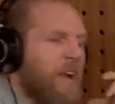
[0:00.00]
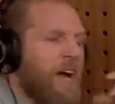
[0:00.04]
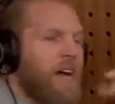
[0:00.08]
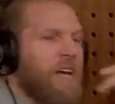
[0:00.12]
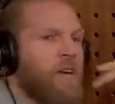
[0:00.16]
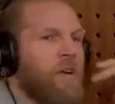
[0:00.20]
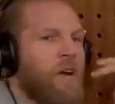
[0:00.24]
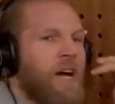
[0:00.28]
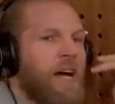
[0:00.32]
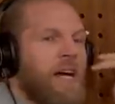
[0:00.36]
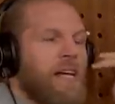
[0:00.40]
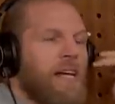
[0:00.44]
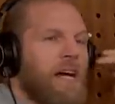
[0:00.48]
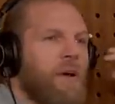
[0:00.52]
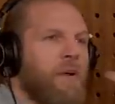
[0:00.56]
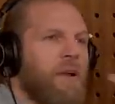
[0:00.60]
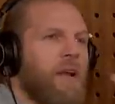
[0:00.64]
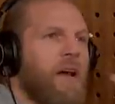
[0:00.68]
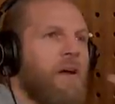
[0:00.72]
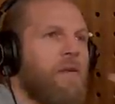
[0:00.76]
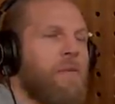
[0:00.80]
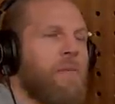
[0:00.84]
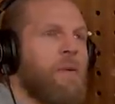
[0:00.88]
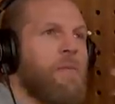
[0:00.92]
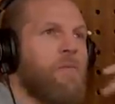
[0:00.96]
Like,
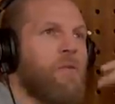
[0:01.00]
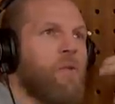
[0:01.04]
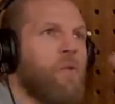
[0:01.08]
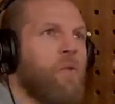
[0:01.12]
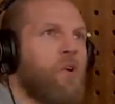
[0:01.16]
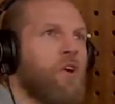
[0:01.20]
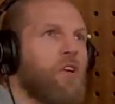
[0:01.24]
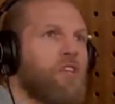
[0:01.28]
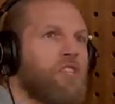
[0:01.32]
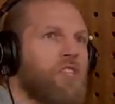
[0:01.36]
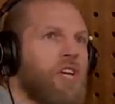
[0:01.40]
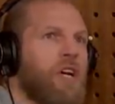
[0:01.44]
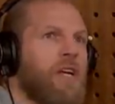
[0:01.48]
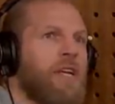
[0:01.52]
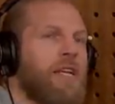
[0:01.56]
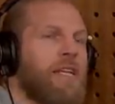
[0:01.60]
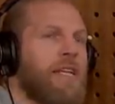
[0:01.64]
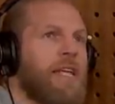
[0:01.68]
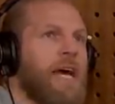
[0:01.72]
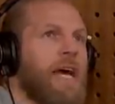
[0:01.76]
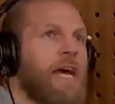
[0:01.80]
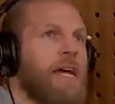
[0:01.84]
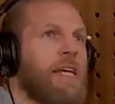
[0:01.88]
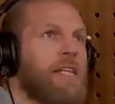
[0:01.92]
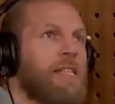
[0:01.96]
when I remember at Wasps early
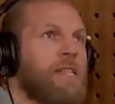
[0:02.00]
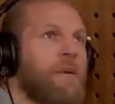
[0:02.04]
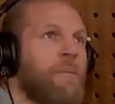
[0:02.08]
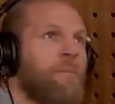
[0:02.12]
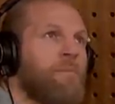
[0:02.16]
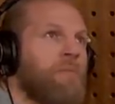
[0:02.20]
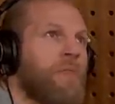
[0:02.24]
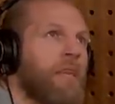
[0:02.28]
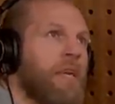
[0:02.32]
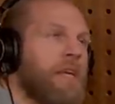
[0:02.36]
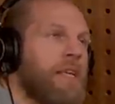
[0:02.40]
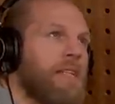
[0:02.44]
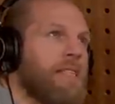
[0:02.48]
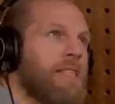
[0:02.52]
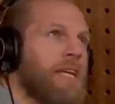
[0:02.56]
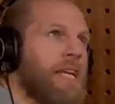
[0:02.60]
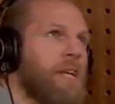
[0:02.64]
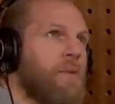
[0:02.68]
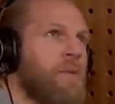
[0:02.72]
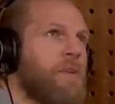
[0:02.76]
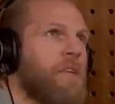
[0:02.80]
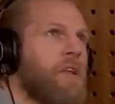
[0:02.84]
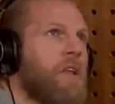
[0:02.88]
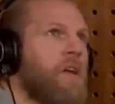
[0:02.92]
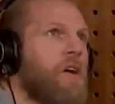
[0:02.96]
days,
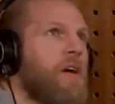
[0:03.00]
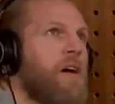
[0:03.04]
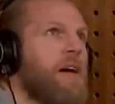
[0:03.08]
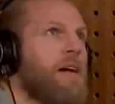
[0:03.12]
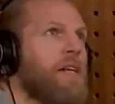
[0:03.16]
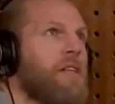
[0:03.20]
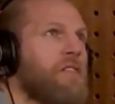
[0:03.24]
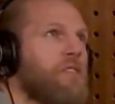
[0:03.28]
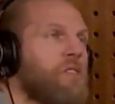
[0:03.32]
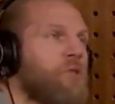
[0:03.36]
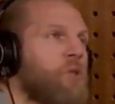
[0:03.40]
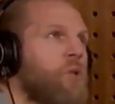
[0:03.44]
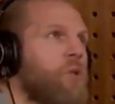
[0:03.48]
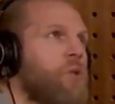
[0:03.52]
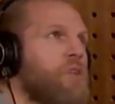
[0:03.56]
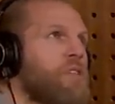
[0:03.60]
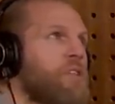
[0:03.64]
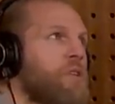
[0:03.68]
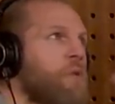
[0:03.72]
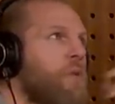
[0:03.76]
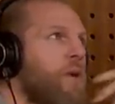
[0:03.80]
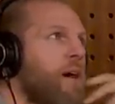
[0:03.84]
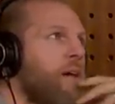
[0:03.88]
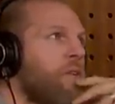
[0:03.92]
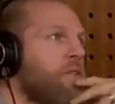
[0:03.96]
seeing it with the Lions, talking
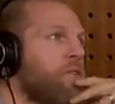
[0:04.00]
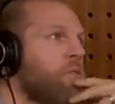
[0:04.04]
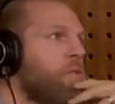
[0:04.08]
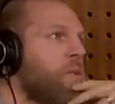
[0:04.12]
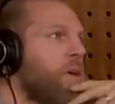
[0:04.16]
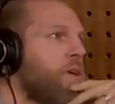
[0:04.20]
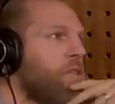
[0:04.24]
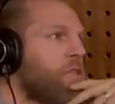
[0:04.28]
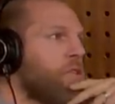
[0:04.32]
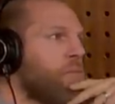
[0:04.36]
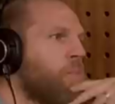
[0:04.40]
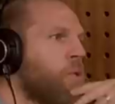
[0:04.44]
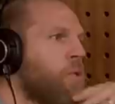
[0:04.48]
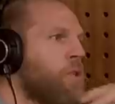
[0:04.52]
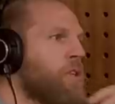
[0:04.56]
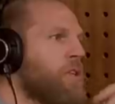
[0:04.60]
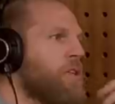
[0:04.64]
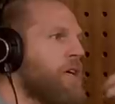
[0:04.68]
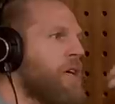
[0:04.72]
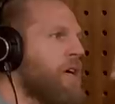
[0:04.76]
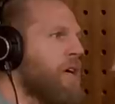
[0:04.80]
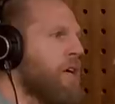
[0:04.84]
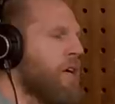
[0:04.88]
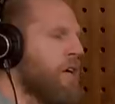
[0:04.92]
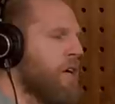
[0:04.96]
to the Wel- Welsh
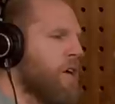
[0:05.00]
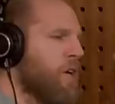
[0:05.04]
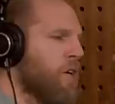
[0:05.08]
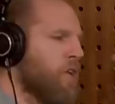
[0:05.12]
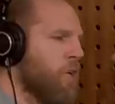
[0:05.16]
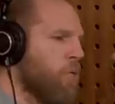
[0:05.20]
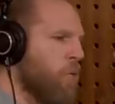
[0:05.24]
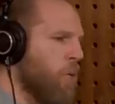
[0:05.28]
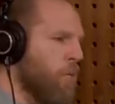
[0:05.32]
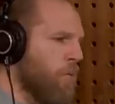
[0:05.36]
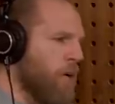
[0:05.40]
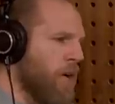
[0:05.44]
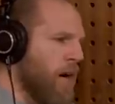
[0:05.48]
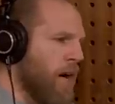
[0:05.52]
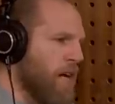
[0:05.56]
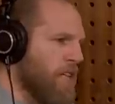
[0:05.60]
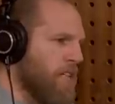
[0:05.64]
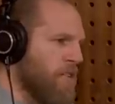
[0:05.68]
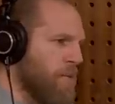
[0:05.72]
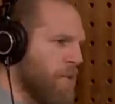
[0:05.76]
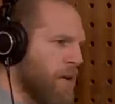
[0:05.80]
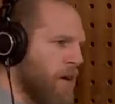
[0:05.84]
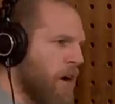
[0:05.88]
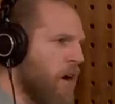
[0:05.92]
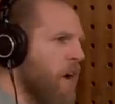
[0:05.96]
boys, you want guys
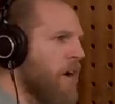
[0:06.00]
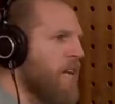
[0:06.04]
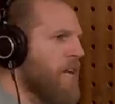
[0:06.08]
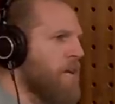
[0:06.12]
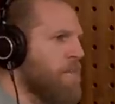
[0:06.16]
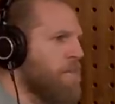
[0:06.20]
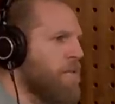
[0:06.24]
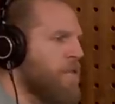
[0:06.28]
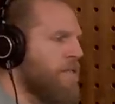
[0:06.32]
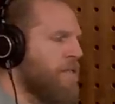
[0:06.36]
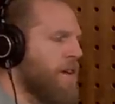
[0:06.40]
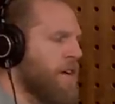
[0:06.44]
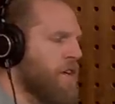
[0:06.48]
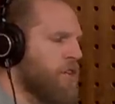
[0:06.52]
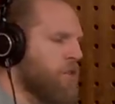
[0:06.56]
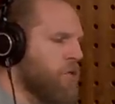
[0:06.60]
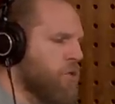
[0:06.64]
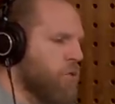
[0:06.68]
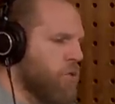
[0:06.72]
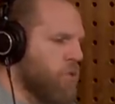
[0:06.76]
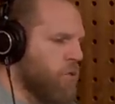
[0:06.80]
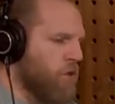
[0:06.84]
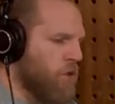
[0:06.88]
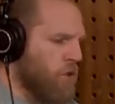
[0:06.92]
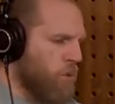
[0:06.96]
to be highly
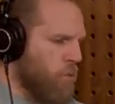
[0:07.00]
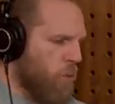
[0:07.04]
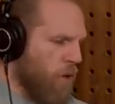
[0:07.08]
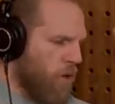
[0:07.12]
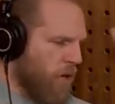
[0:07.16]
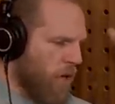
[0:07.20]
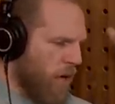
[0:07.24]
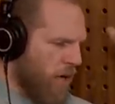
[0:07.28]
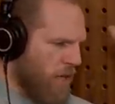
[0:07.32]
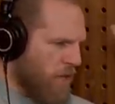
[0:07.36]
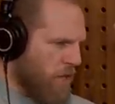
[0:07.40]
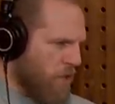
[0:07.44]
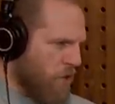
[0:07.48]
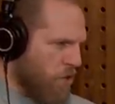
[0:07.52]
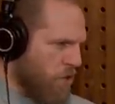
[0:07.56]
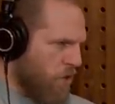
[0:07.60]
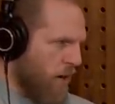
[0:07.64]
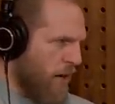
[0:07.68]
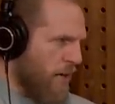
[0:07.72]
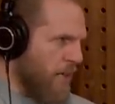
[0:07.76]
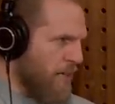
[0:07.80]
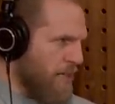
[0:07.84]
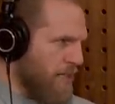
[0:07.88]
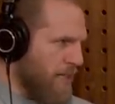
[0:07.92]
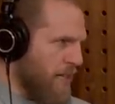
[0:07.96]
professional, you want guys to
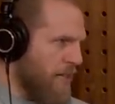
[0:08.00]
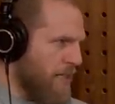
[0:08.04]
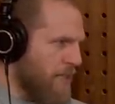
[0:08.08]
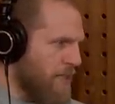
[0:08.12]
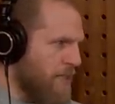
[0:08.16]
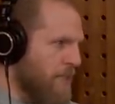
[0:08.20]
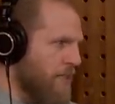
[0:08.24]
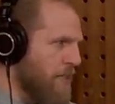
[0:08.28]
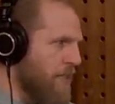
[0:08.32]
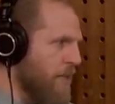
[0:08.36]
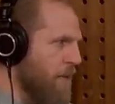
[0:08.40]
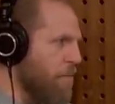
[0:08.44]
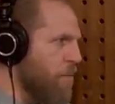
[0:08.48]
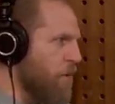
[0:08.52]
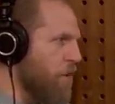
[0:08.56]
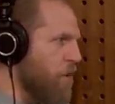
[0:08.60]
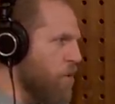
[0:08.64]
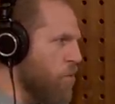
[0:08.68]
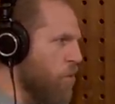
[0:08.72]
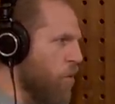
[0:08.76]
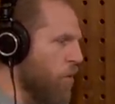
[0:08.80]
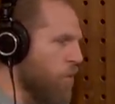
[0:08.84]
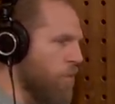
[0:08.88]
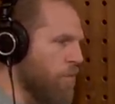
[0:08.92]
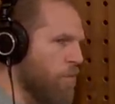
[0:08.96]
train intensely, but
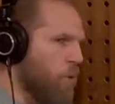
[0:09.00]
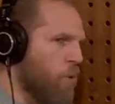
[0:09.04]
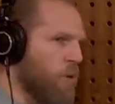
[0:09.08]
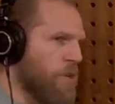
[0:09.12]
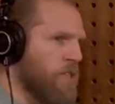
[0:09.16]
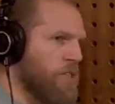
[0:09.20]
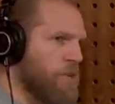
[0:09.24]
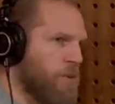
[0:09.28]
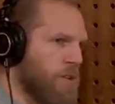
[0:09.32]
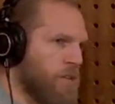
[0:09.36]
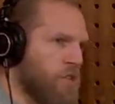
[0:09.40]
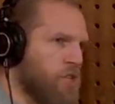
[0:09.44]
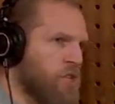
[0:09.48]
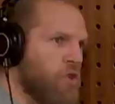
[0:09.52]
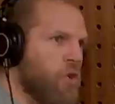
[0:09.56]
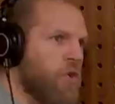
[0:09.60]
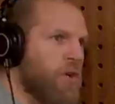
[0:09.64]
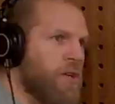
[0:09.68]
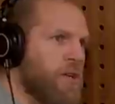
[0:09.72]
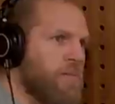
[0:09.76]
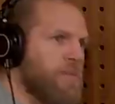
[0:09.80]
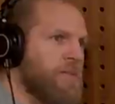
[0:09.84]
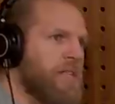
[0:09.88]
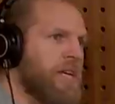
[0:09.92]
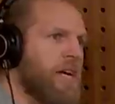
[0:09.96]
you want boys to
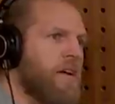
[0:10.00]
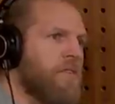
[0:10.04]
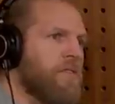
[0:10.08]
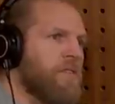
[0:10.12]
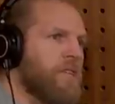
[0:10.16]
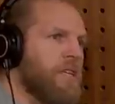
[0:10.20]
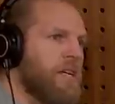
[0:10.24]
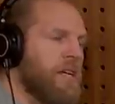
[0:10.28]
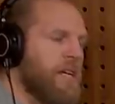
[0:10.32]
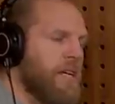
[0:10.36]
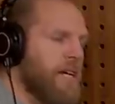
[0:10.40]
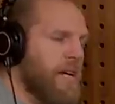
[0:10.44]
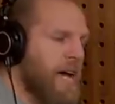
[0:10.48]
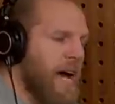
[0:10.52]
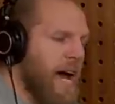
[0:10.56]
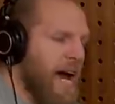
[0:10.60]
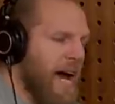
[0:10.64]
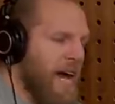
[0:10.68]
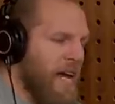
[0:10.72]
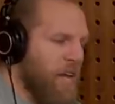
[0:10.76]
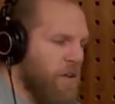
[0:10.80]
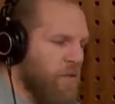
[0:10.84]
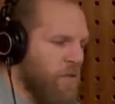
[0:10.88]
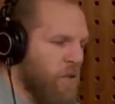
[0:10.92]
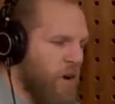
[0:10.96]
enjoy themselves
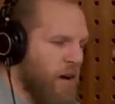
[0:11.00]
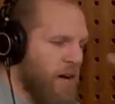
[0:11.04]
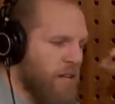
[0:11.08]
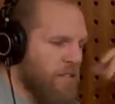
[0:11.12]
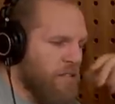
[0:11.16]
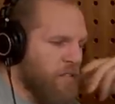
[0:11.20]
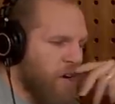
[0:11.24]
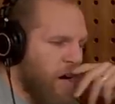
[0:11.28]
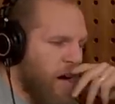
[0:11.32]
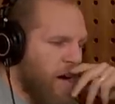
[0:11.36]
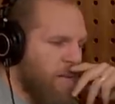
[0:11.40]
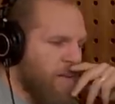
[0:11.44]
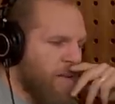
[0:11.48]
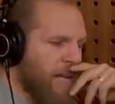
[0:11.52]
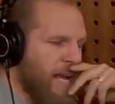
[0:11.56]
at the right time.